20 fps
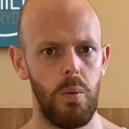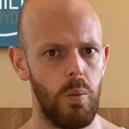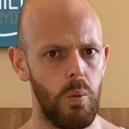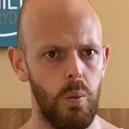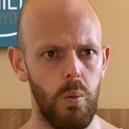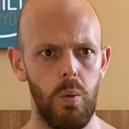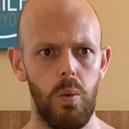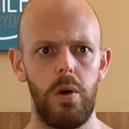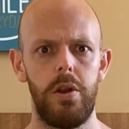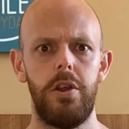
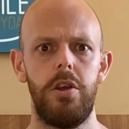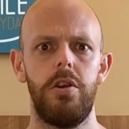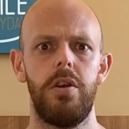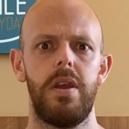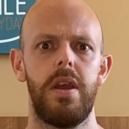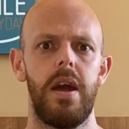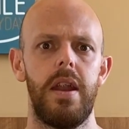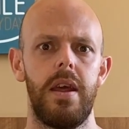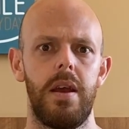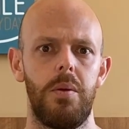what are you
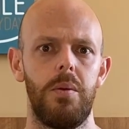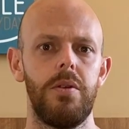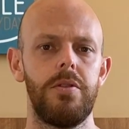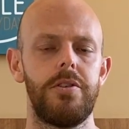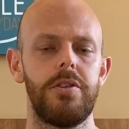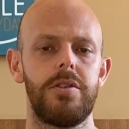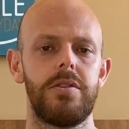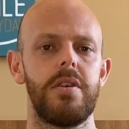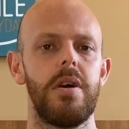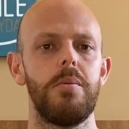getting? Well,
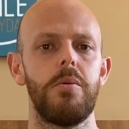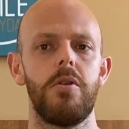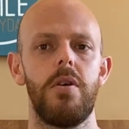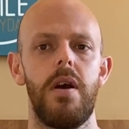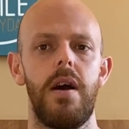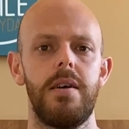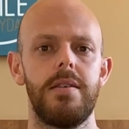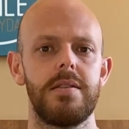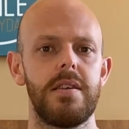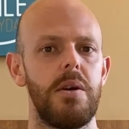to
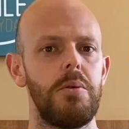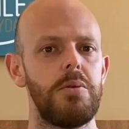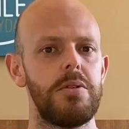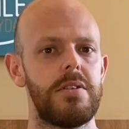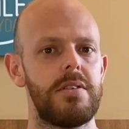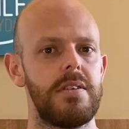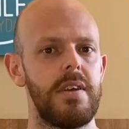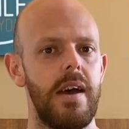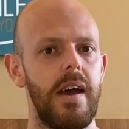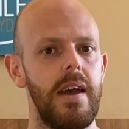summarize, I
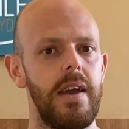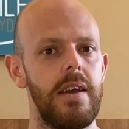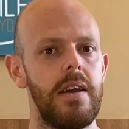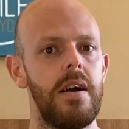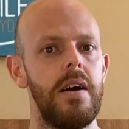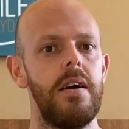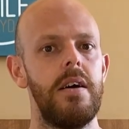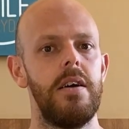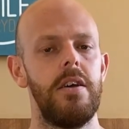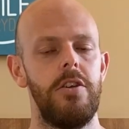would say
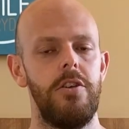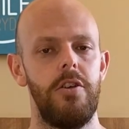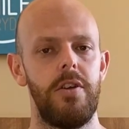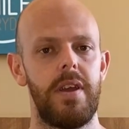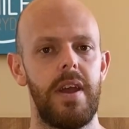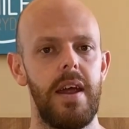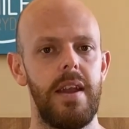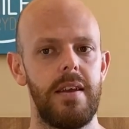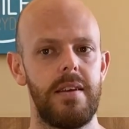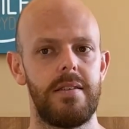you're
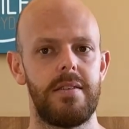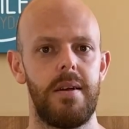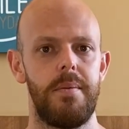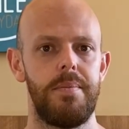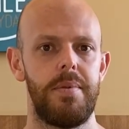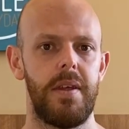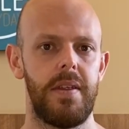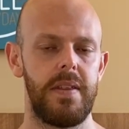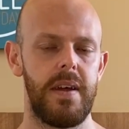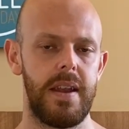getting
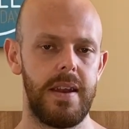something